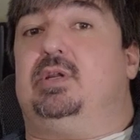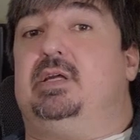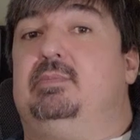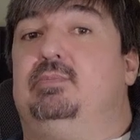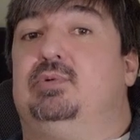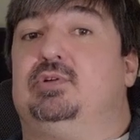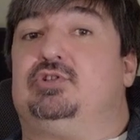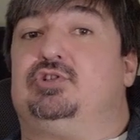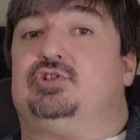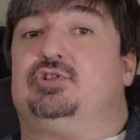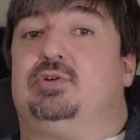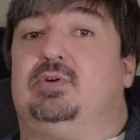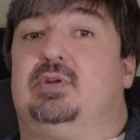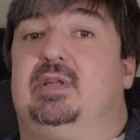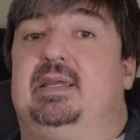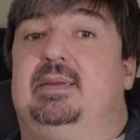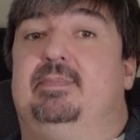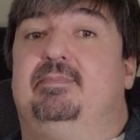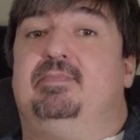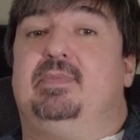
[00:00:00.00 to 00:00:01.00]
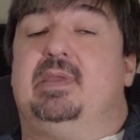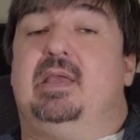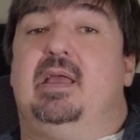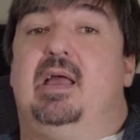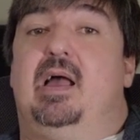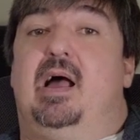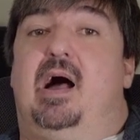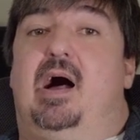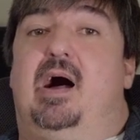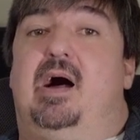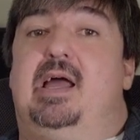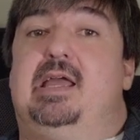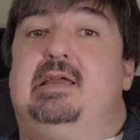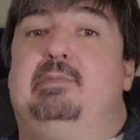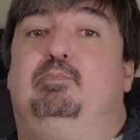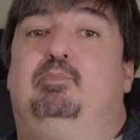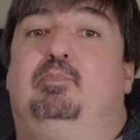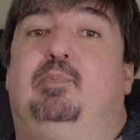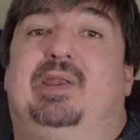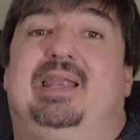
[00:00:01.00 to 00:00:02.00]
but surely.
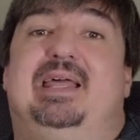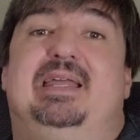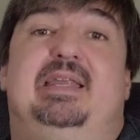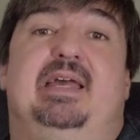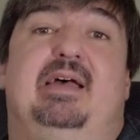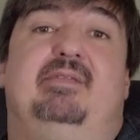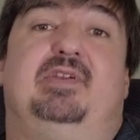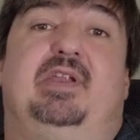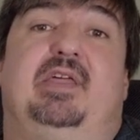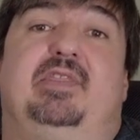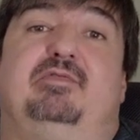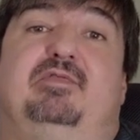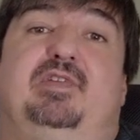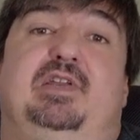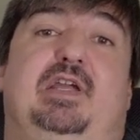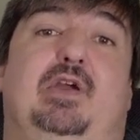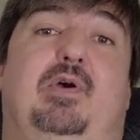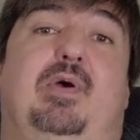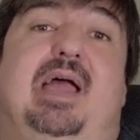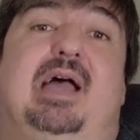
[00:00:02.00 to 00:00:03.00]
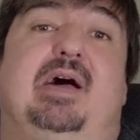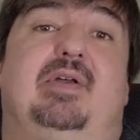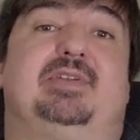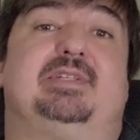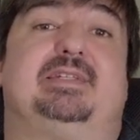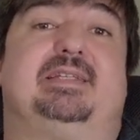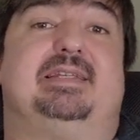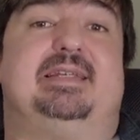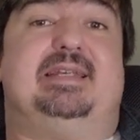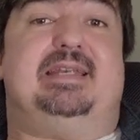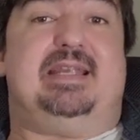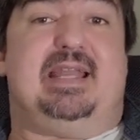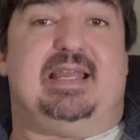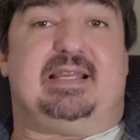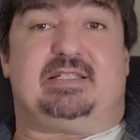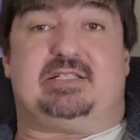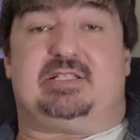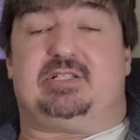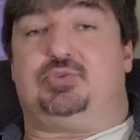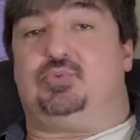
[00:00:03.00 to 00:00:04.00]
I plan to have another video out
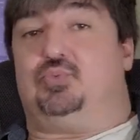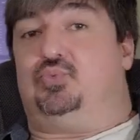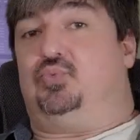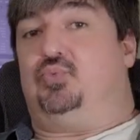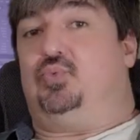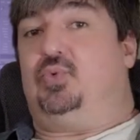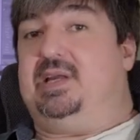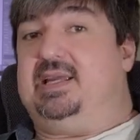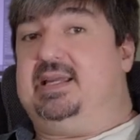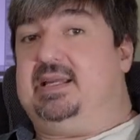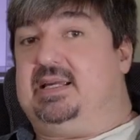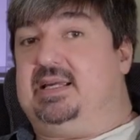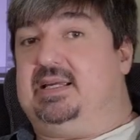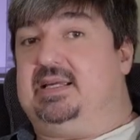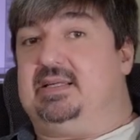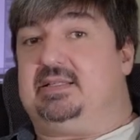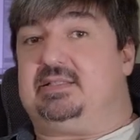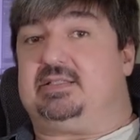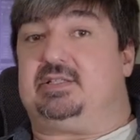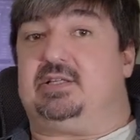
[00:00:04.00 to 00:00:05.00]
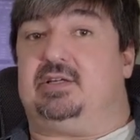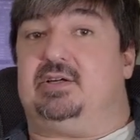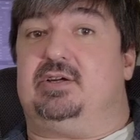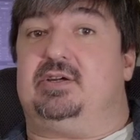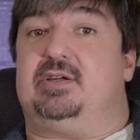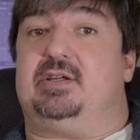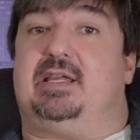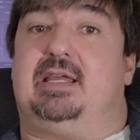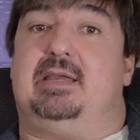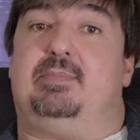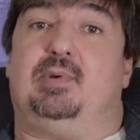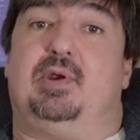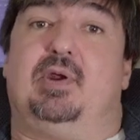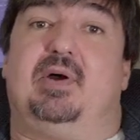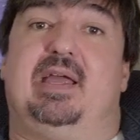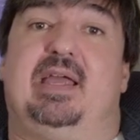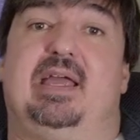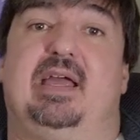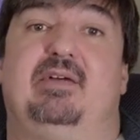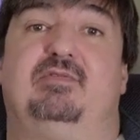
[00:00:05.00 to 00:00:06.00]
next week, so keep an
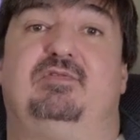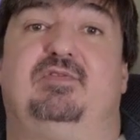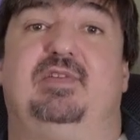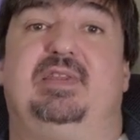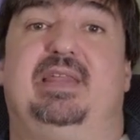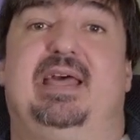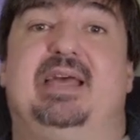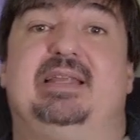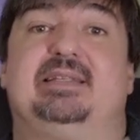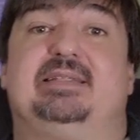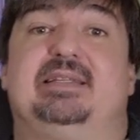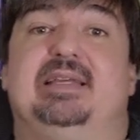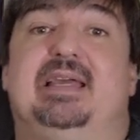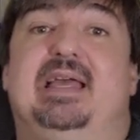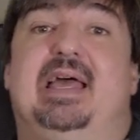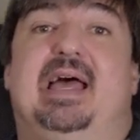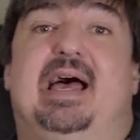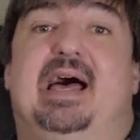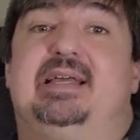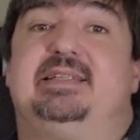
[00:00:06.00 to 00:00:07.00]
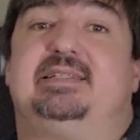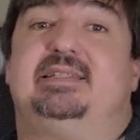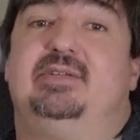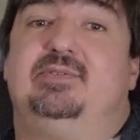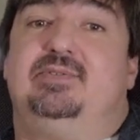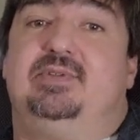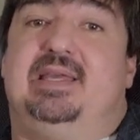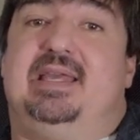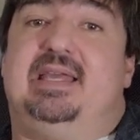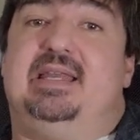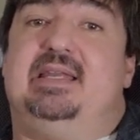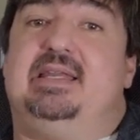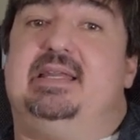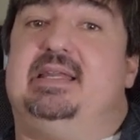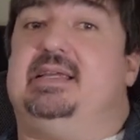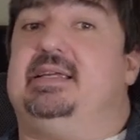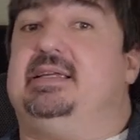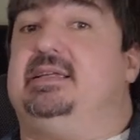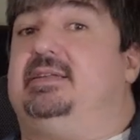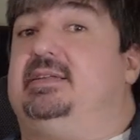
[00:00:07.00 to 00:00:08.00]
eye out for that. Until then,
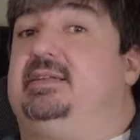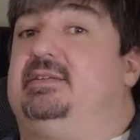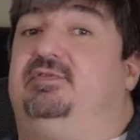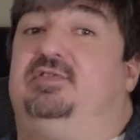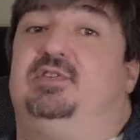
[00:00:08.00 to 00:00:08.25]
if you